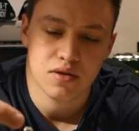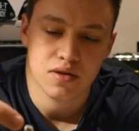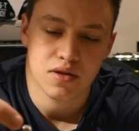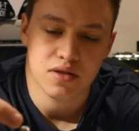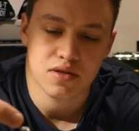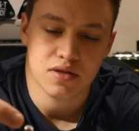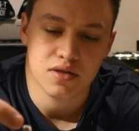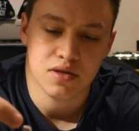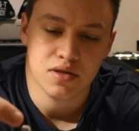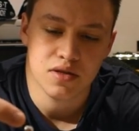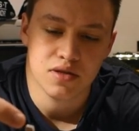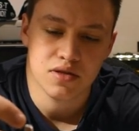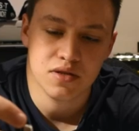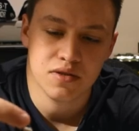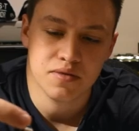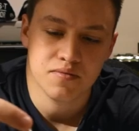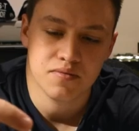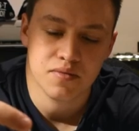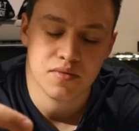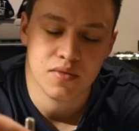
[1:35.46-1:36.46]
Nice and
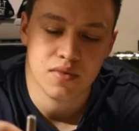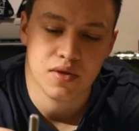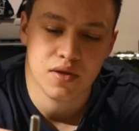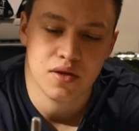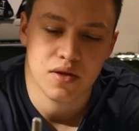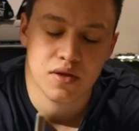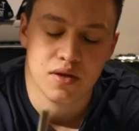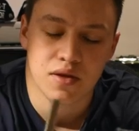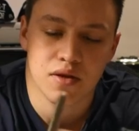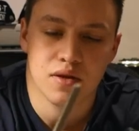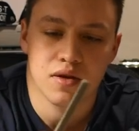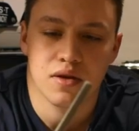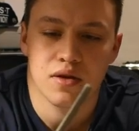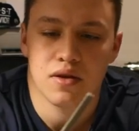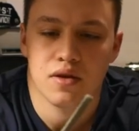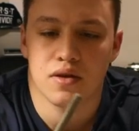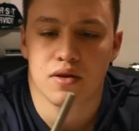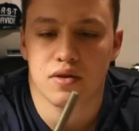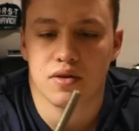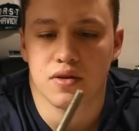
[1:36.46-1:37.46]
easy.
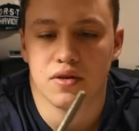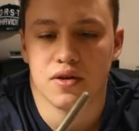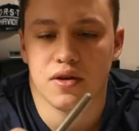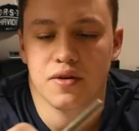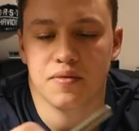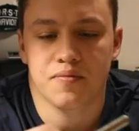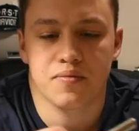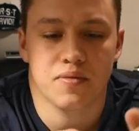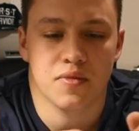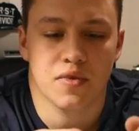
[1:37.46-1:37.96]
Okay,